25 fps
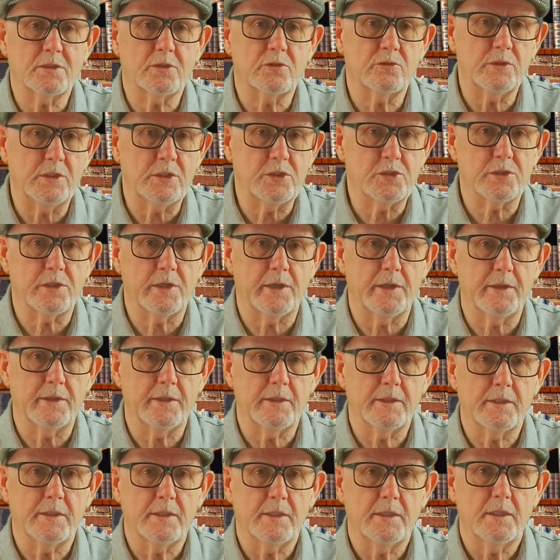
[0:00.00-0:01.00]
a creature,
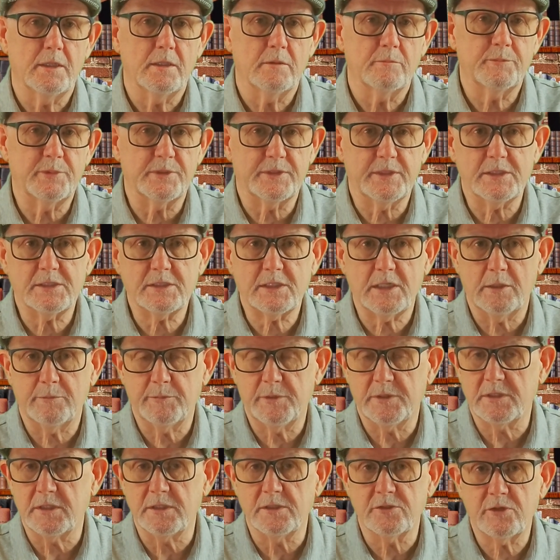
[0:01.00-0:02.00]
but this
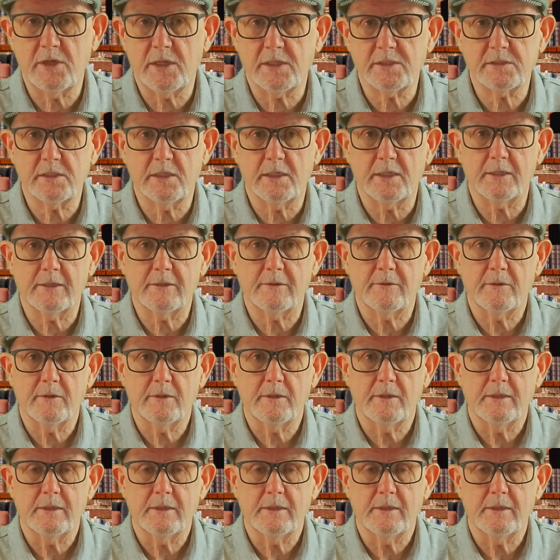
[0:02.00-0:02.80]
clip is interesting,